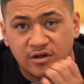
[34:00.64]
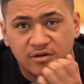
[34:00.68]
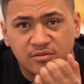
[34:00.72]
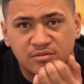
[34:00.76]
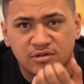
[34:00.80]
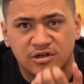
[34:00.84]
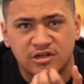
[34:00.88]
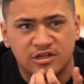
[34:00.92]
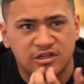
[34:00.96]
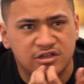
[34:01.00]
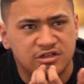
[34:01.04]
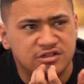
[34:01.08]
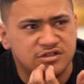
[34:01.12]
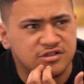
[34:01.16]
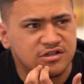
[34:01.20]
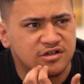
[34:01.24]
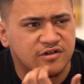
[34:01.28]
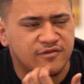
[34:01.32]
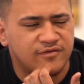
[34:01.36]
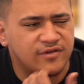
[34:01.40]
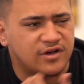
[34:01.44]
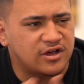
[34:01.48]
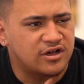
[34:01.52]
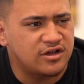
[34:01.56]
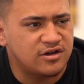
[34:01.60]
many years
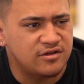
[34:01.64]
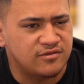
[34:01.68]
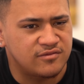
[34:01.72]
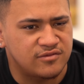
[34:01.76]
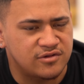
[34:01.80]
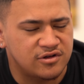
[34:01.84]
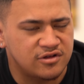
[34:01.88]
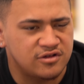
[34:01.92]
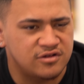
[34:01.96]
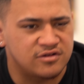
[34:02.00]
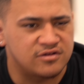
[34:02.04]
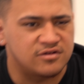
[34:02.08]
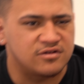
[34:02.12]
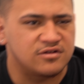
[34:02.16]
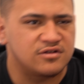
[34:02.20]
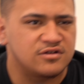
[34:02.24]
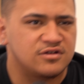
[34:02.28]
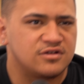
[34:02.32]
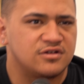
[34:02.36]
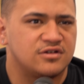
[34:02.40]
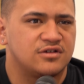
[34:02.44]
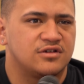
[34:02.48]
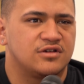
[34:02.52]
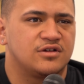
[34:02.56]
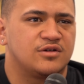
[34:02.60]
now? Fuck, I don't even know.
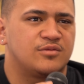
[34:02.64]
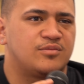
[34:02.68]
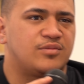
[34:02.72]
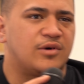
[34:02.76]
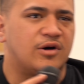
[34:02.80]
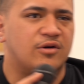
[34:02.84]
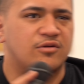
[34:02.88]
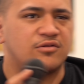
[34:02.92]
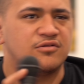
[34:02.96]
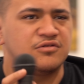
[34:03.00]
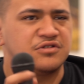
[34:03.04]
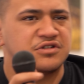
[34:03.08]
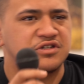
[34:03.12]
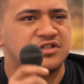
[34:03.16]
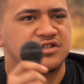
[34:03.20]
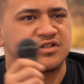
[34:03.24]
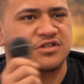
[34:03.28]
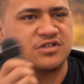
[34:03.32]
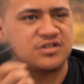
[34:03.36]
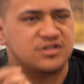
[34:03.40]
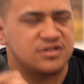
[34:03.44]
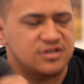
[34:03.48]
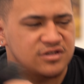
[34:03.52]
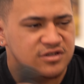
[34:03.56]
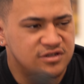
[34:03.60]
But we were
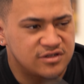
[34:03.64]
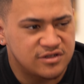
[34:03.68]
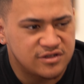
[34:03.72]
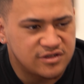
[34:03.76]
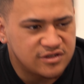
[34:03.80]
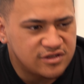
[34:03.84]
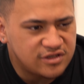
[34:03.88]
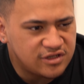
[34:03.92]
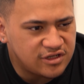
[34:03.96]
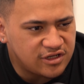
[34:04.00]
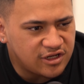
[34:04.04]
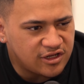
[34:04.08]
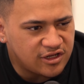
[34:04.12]
just, you